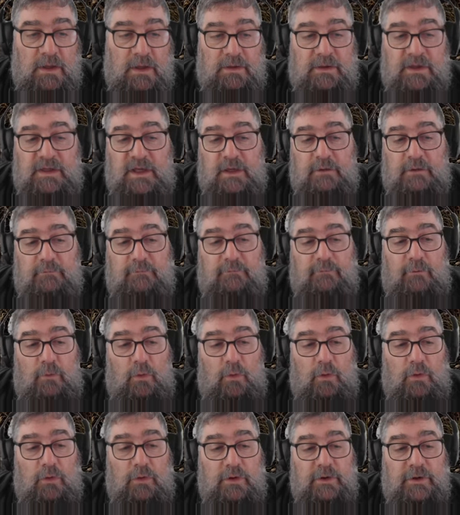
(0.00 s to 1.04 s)
You get
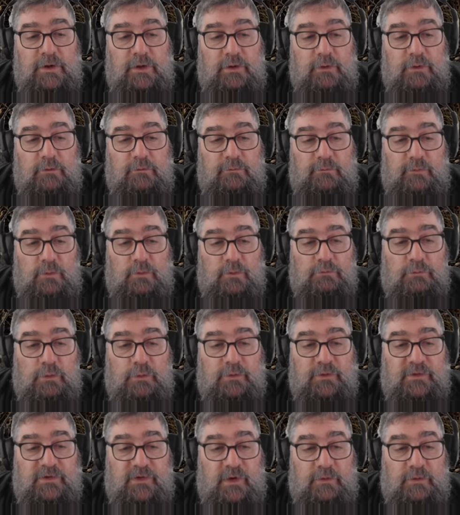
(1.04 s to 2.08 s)
four new full
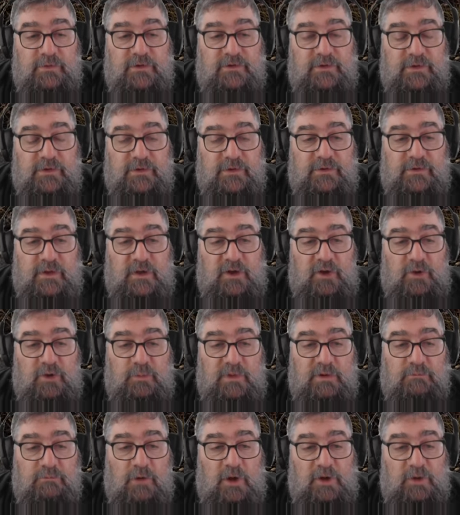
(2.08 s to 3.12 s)
route services that can
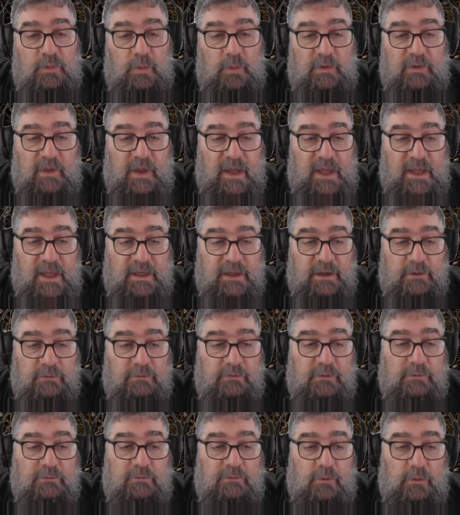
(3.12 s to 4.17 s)
be run with any
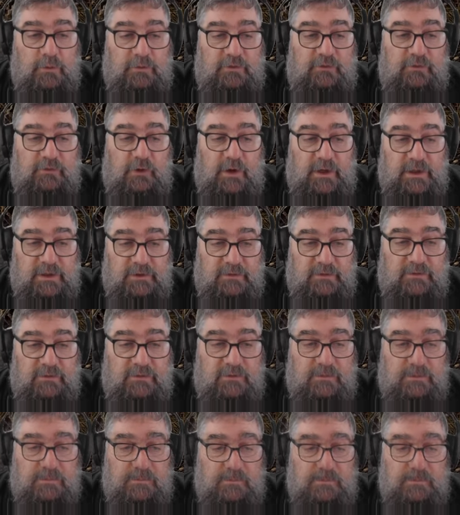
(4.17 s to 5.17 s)
of the four trains.